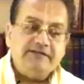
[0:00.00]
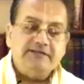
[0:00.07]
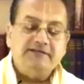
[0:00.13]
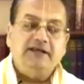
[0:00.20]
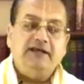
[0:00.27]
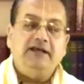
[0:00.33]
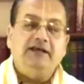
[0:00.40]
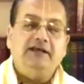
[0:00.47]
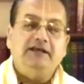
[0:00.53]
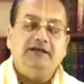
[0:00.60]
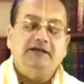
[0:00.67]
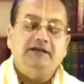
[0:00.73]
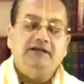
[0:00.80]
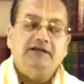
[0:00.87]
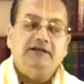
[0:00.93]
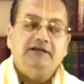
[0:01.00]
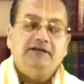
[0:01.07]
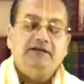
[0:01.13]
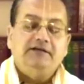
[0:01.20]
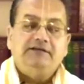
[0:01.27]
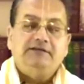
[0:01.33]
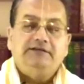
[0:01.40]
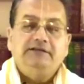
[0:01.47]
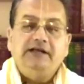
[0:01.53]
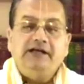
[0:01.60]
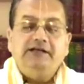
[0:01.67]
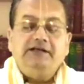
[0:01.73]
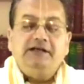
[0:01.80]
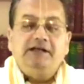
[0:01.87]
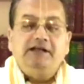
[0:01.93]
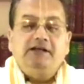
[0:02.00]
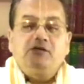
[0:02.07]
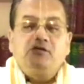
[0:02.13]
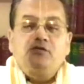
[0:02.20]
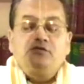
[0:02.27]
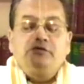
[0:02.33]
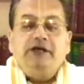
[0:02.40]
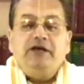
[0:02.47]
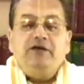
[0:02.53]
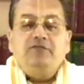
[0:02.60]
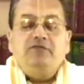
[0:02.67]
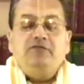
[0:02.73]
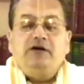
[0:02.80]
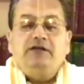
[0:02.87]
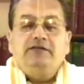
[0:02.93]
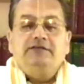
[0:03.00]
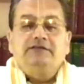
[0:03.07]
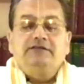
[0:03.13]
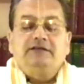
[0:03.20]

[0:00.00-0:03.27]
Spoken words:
see that Gurudev was